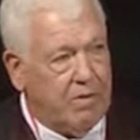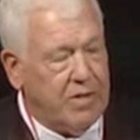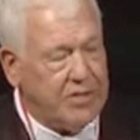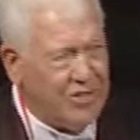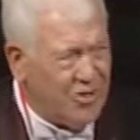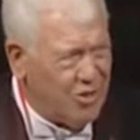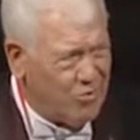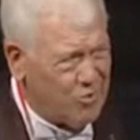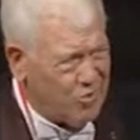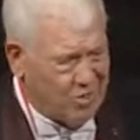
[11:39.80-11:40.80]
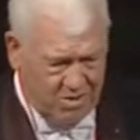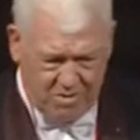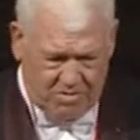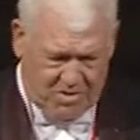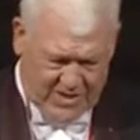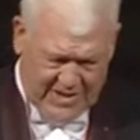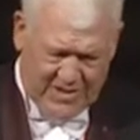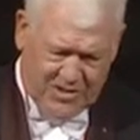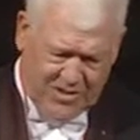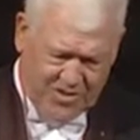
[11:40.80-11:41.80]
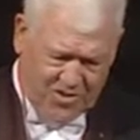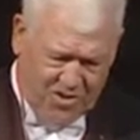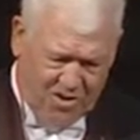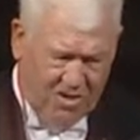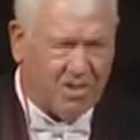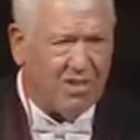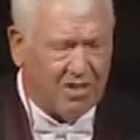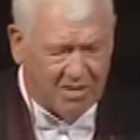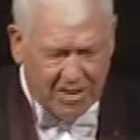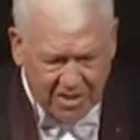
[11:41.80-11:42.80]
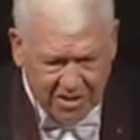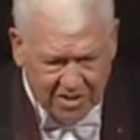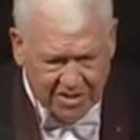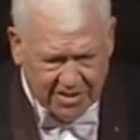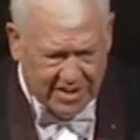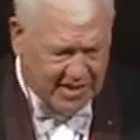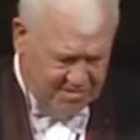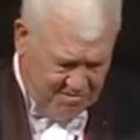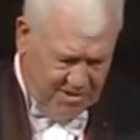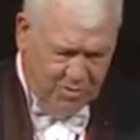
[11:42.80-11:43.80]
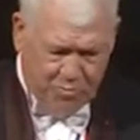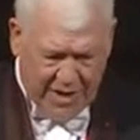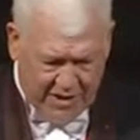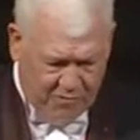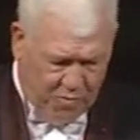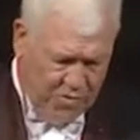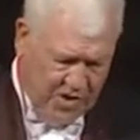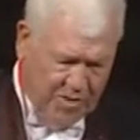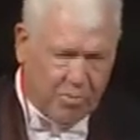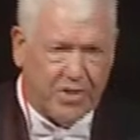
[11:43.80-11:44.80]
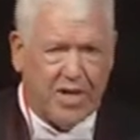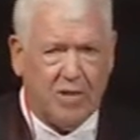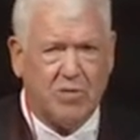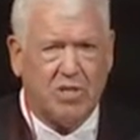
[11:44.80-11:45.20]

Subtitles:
He said, you don't, do you? He kind of looks at the chart and looks at that, goes back and forth a couple of times.